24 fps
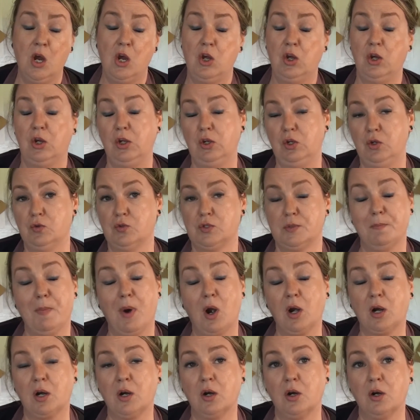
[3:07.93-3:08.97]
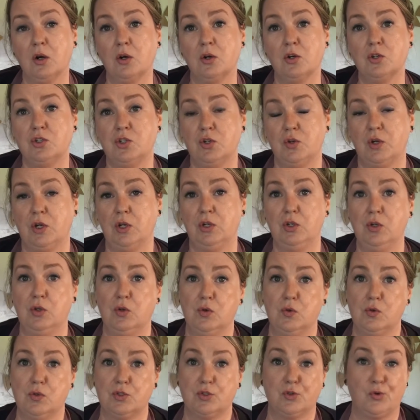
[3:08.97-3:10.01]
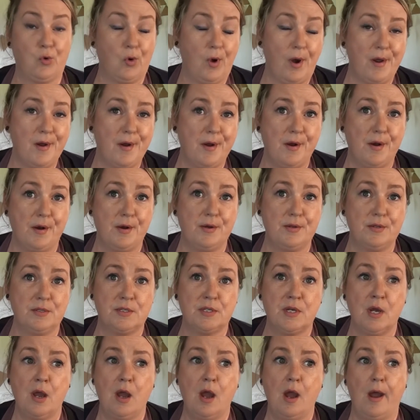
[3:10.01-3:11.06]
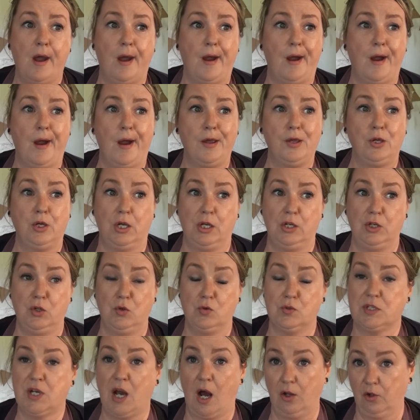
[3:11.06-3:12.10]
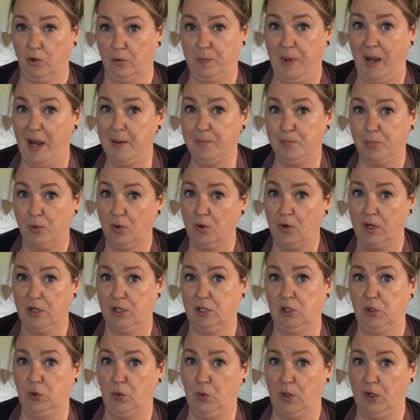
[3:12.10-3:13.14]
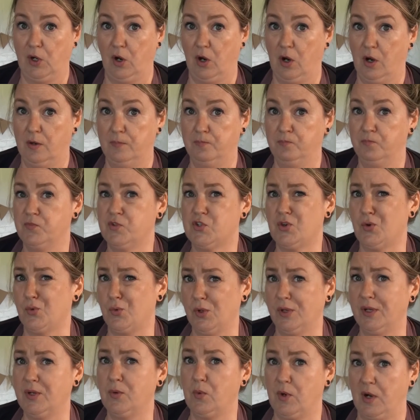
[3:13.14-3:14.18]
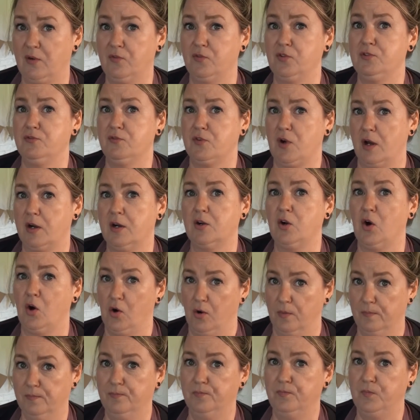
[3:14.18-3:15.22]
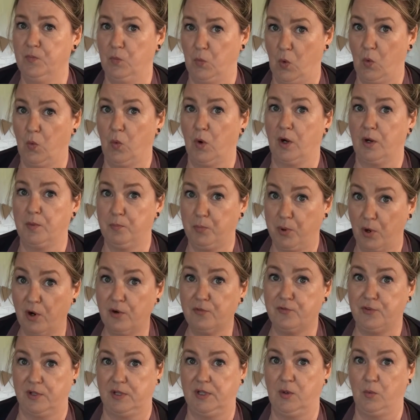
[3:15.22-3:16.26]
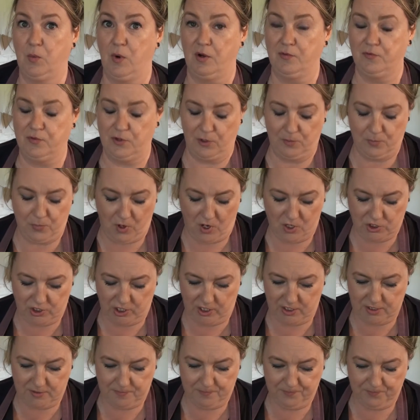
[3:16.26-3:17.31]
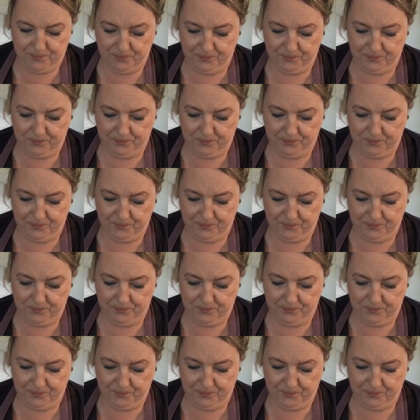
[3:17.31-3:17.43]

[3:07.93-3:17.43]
You can use markers, you can use crayons, you can use colored paper and glue it on. So really, whatever you've got at home will work perfectly well for your project.